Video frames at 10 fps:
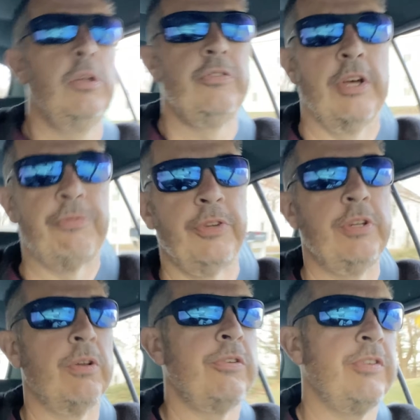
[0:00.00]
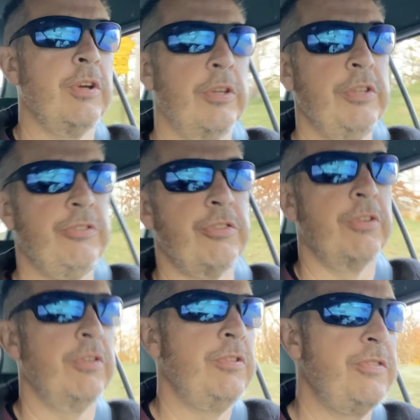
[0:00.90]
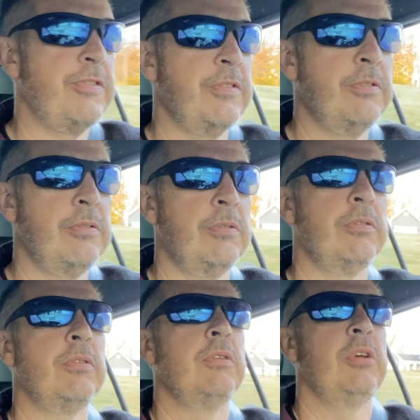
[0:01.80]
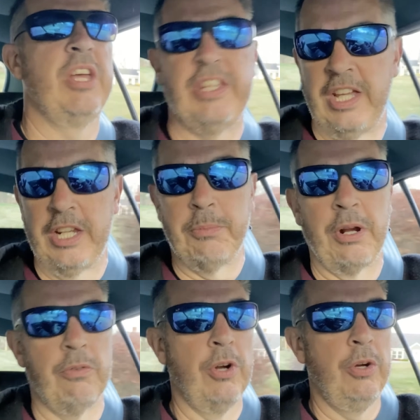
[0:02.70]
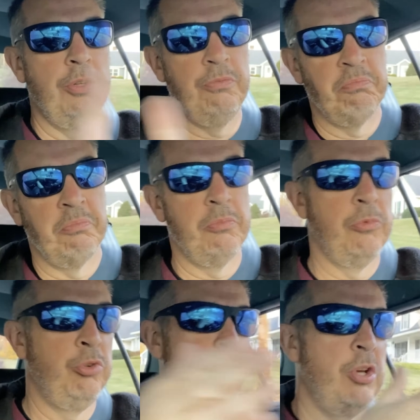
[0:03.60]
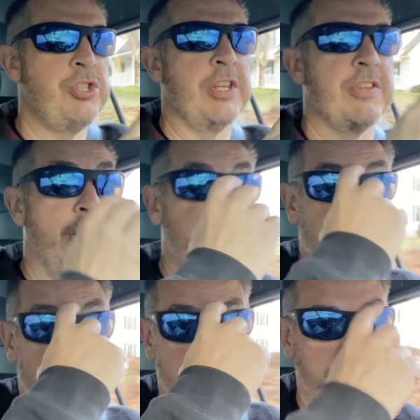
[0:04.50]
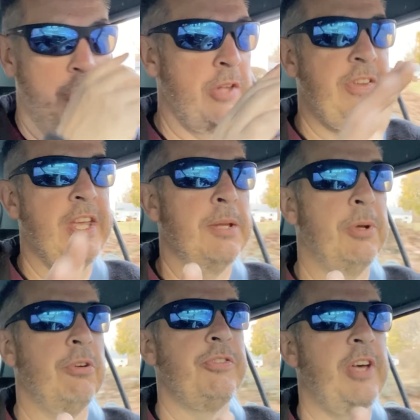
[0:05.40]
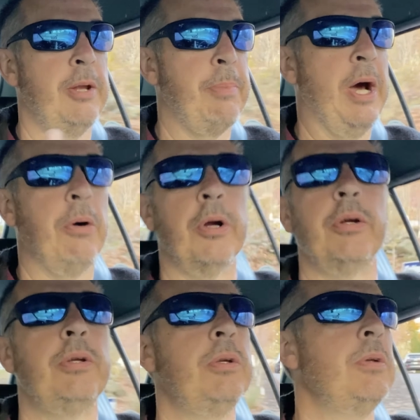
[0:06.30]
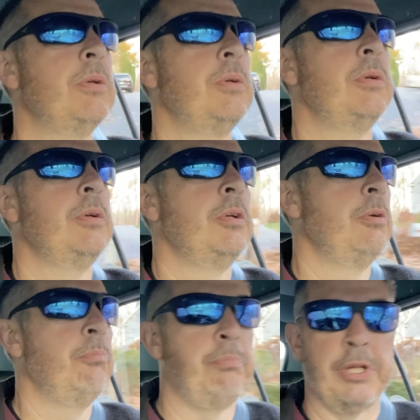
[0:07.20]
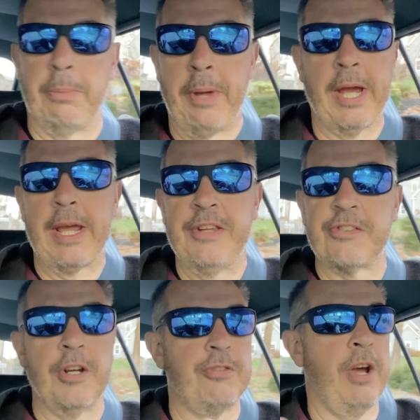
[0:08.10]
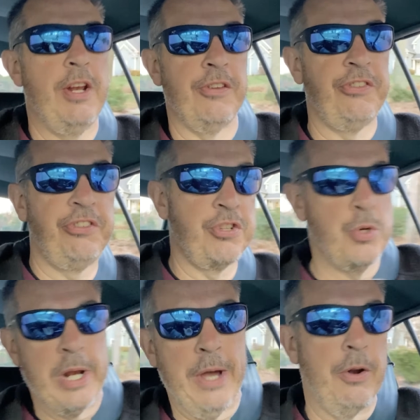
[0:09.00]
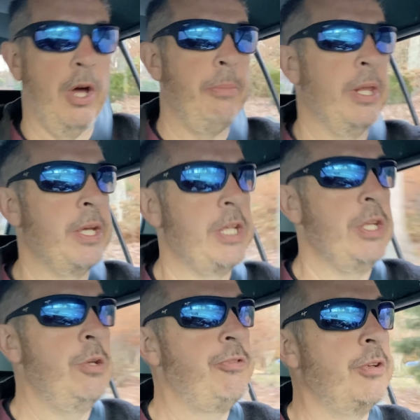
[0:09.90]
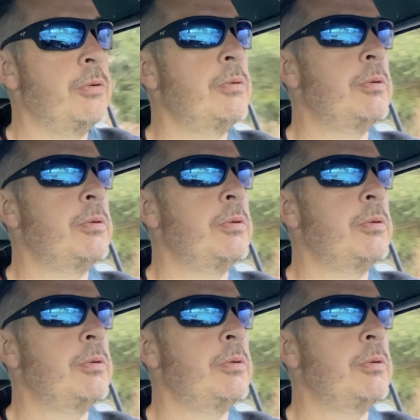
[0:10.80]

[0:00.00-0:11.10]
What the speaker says: Definitely noticing on these turns at the end of my road, sort of gentle S's. I'm not taking them under a ton of power, but the back end's not trying to scoot out on me like it used to.